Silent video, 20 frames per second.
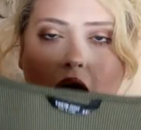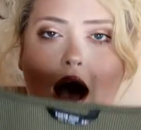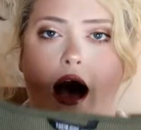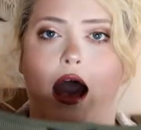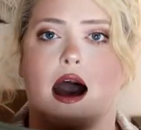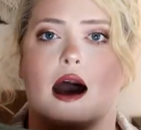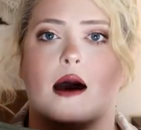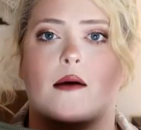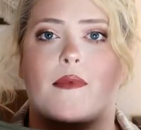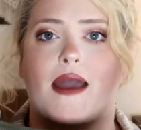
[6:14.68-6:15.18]

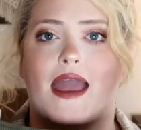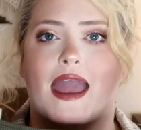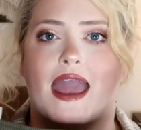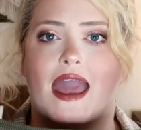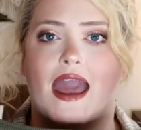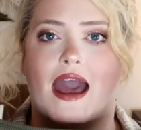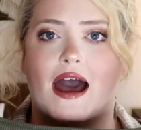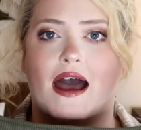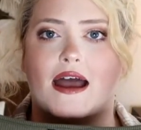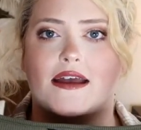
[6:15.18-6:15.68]

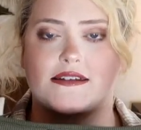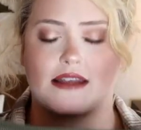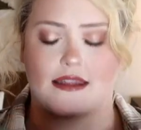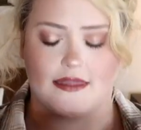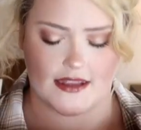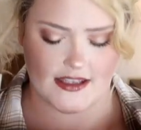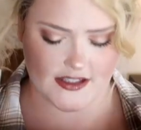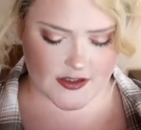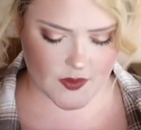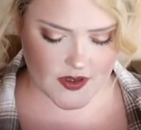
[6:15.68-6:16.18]

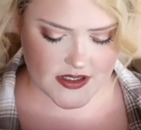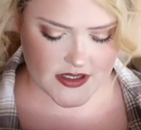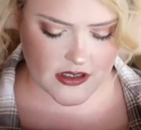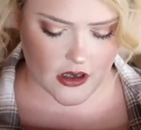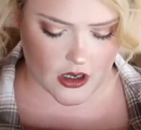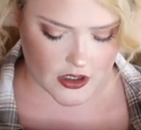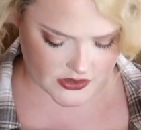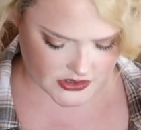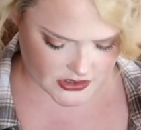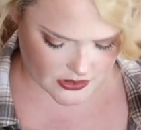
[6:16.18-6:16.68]
and this was
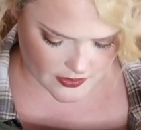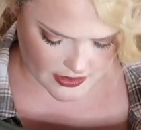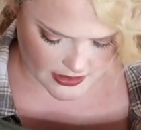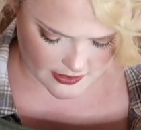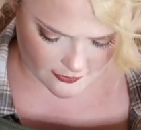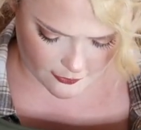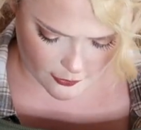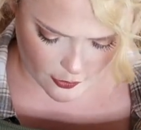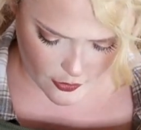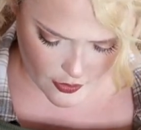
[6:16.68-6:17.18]
also in
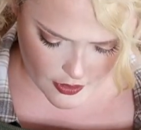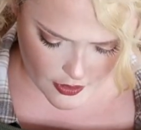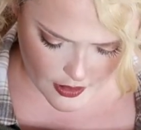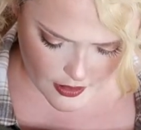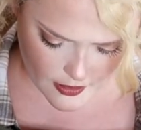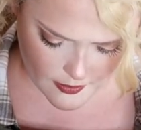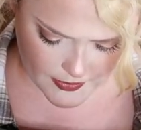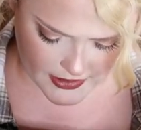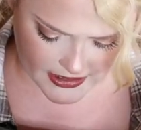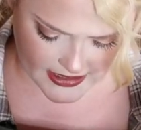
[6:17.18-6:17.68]
a
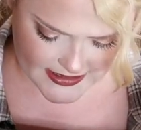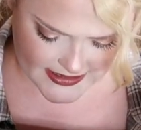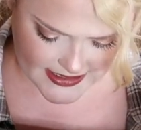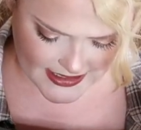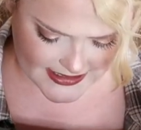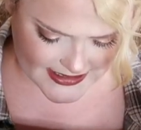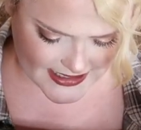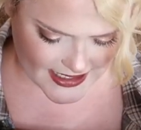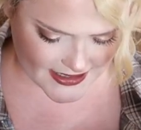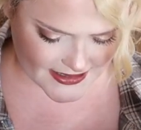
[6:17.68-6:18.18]
4 because I
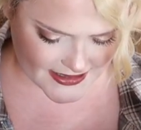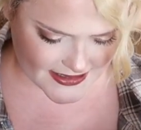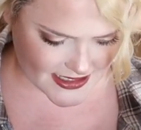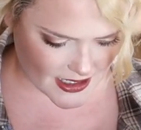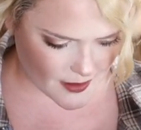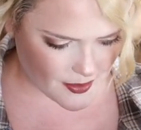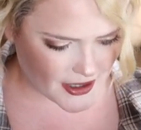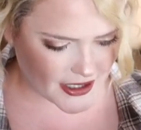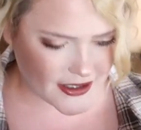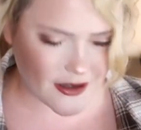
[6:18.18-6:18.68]
sized
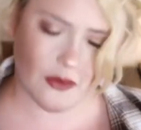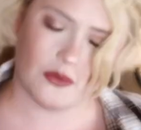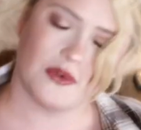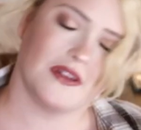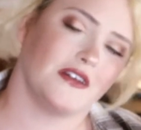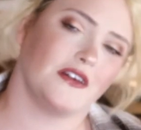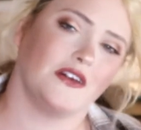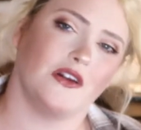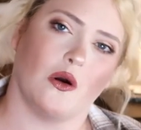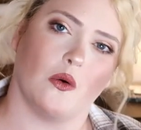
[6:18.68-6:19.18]
up, and I don't
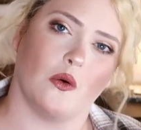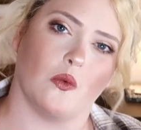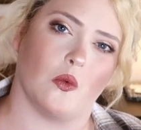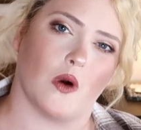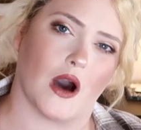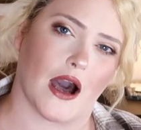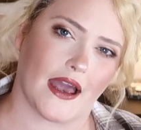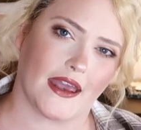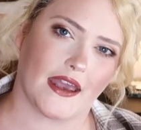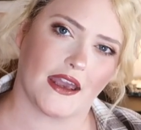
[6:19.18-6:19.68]
really know
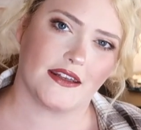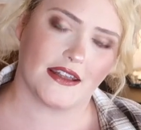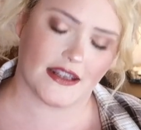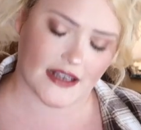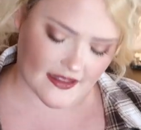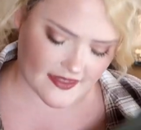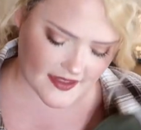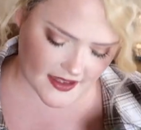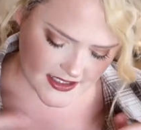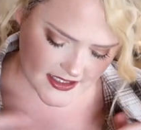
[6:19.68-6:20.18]
why I did.
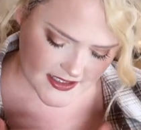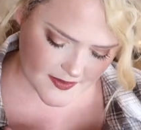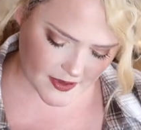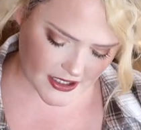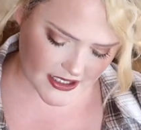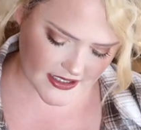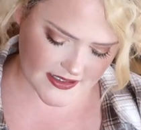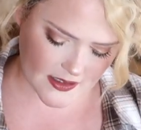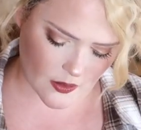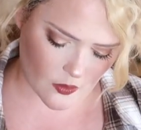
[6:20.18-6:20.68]
I think it's
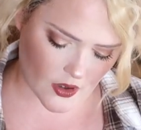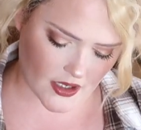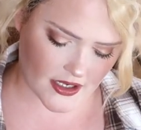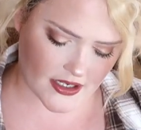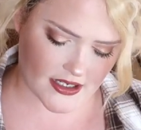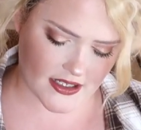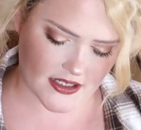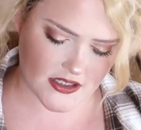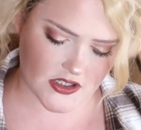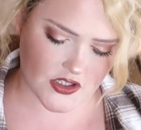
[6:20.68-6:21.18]
because I
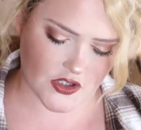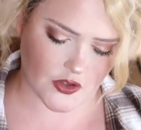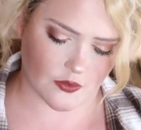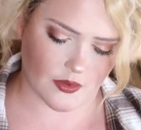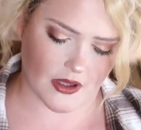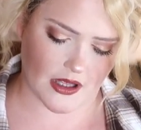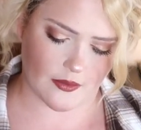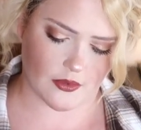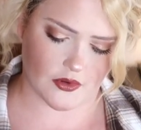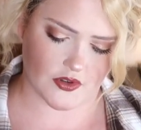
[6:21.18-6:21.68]
wanted it to
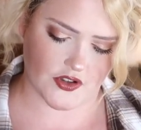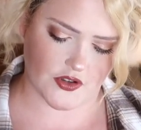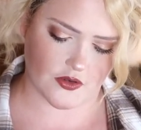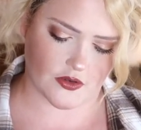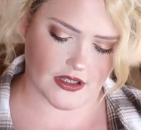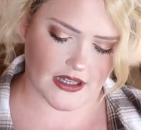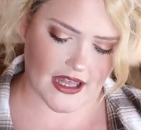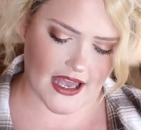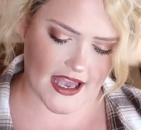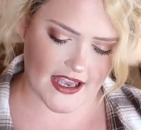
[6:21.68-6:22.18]
be able to
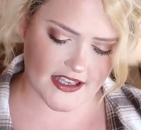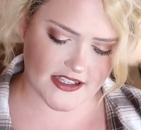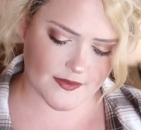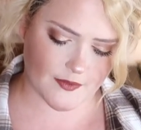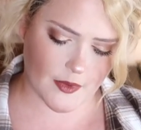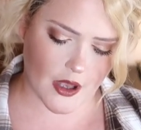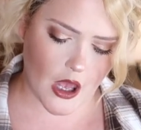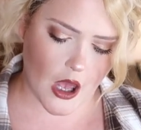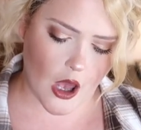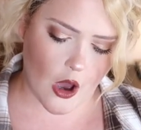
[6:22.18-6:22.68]
clasp,
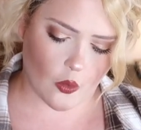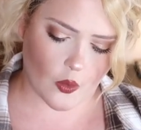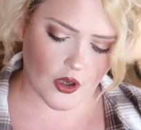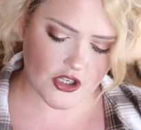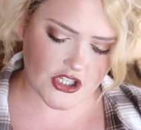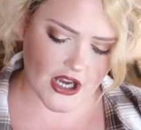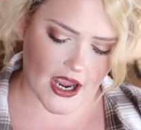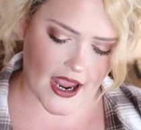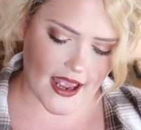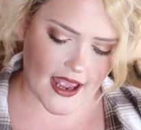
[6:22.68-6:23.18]
which